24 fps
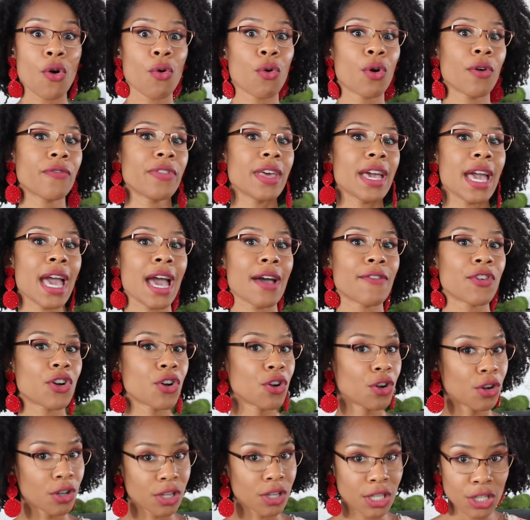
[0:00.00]
or if they
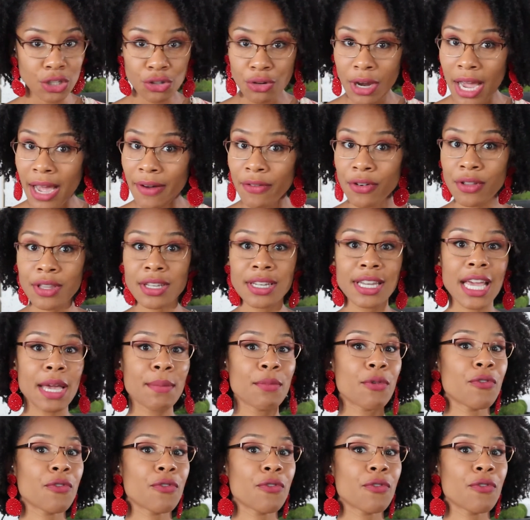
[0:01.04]
have early travel the day